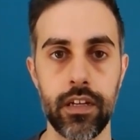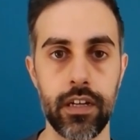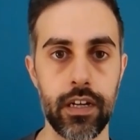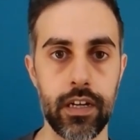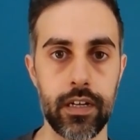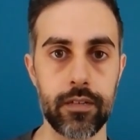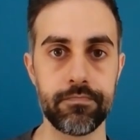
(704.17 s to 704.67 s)

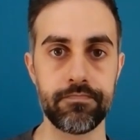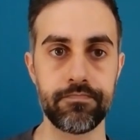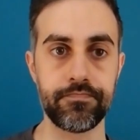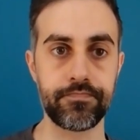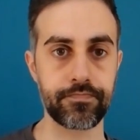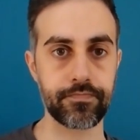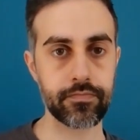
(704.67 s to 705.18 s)

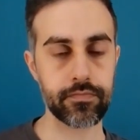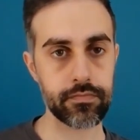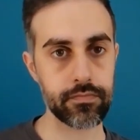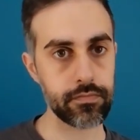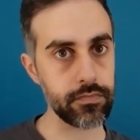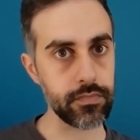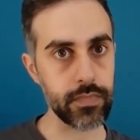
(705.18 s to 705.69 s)

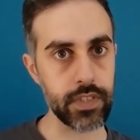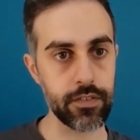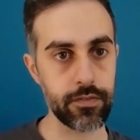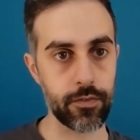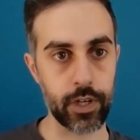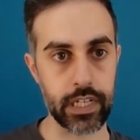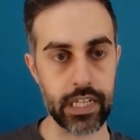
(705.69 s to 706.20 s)

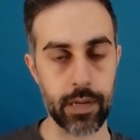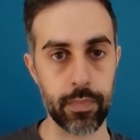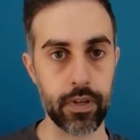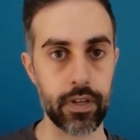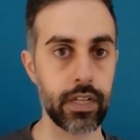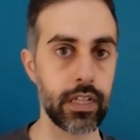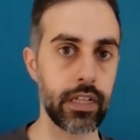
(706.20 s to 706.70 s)
for
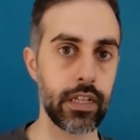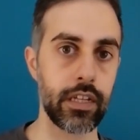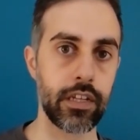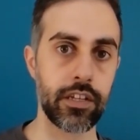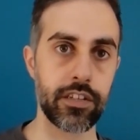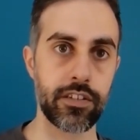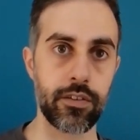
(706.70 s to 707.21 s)
example.
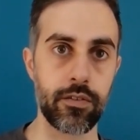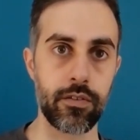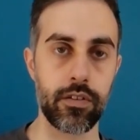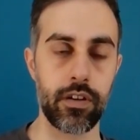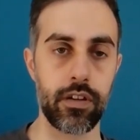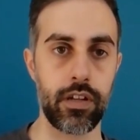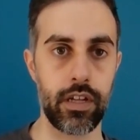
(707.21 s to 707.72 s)

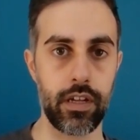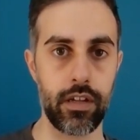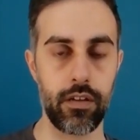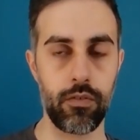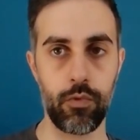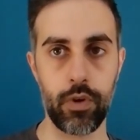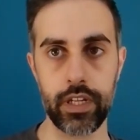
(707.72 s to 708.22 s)
So
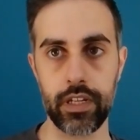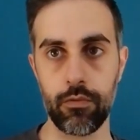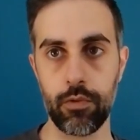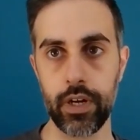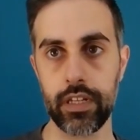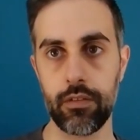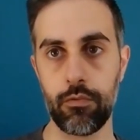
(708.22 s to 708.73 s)
when
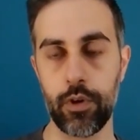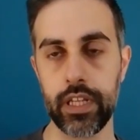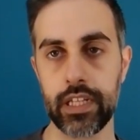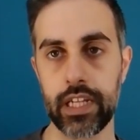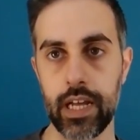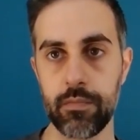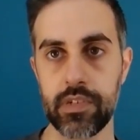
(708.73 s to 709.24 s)

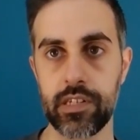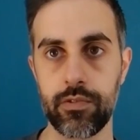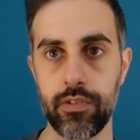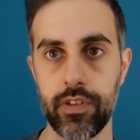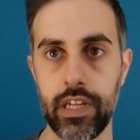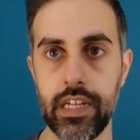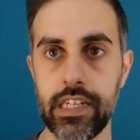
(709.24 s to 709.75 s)
it comes to
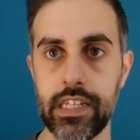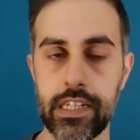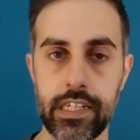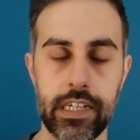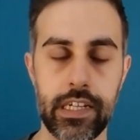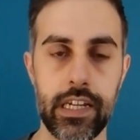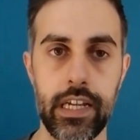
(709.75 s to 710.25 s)

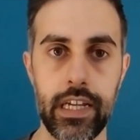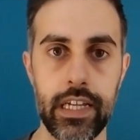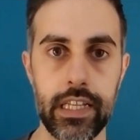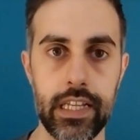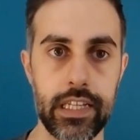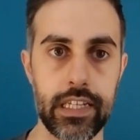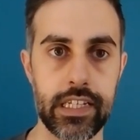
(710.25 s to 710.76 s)
this,
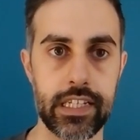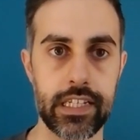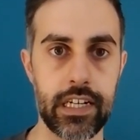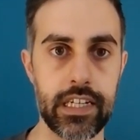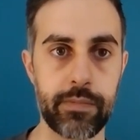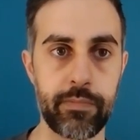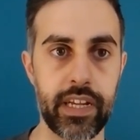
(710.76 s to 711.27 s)
it
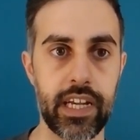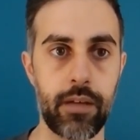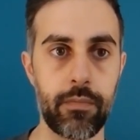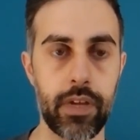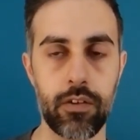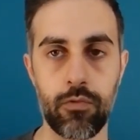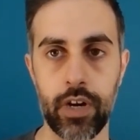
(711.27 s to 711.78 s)
starts
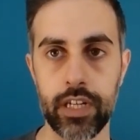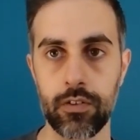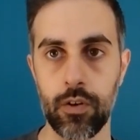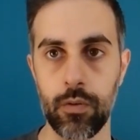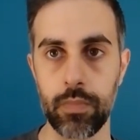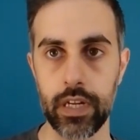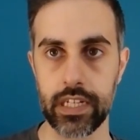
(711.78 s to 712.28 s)
becoming quite
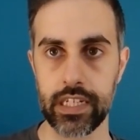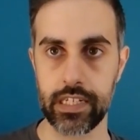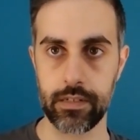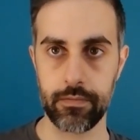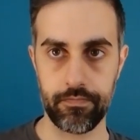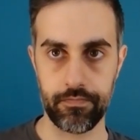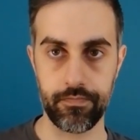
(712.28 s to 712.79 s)

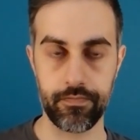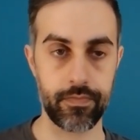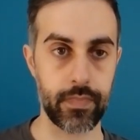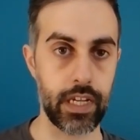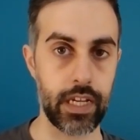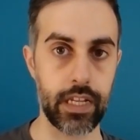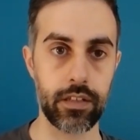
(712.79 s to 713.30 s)
complex,
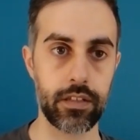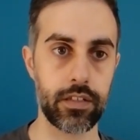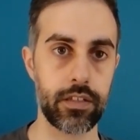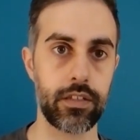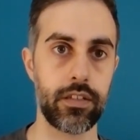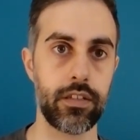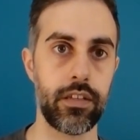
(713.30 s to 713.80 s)
and
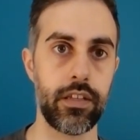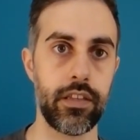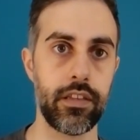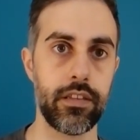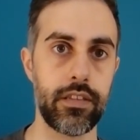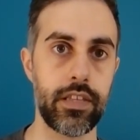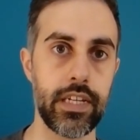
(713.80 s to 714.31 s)

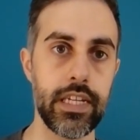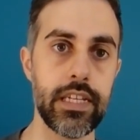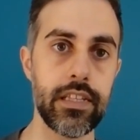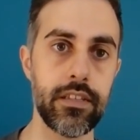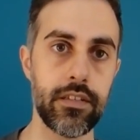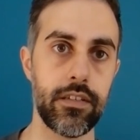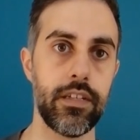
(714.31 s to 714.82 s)
the
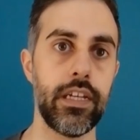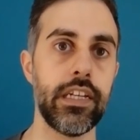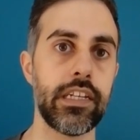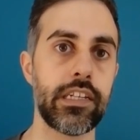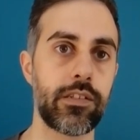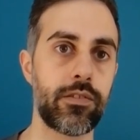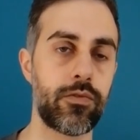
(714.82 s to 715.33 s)
need
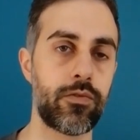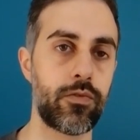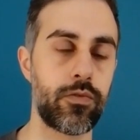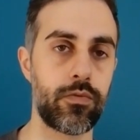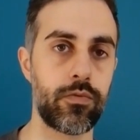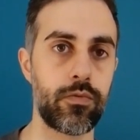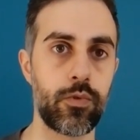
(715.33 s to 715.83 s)
is
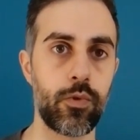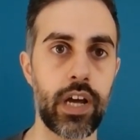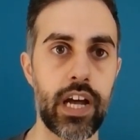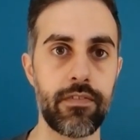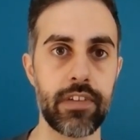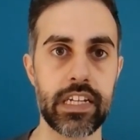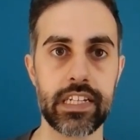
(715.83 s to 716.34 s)
to
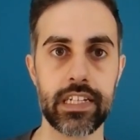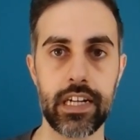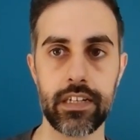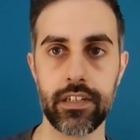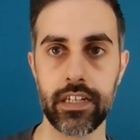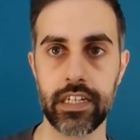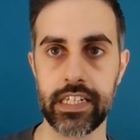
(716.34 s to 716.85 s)
have a
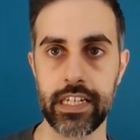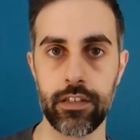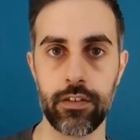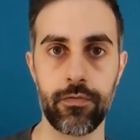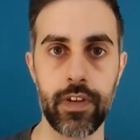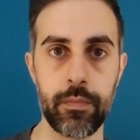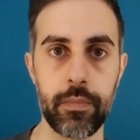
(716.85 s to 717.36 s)
standard set
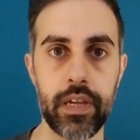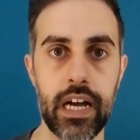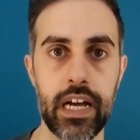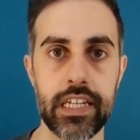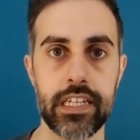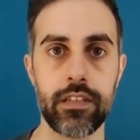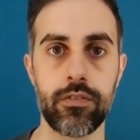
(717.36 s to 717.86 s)
of
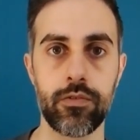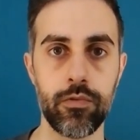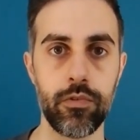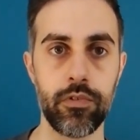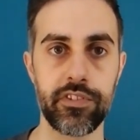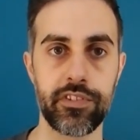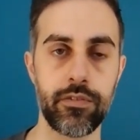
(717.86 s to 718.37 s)
APIs and
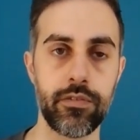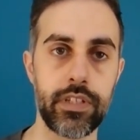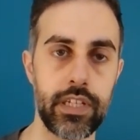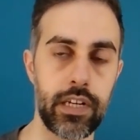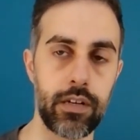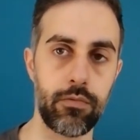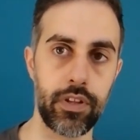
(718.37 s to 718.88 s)
tools to
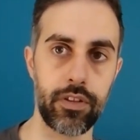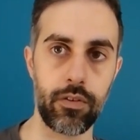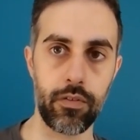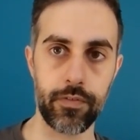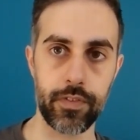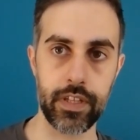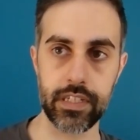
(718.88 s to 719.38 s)
deal with
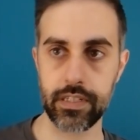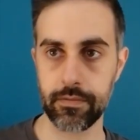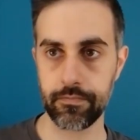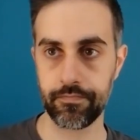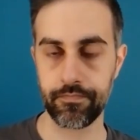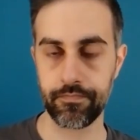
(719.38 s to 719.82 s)
all of this.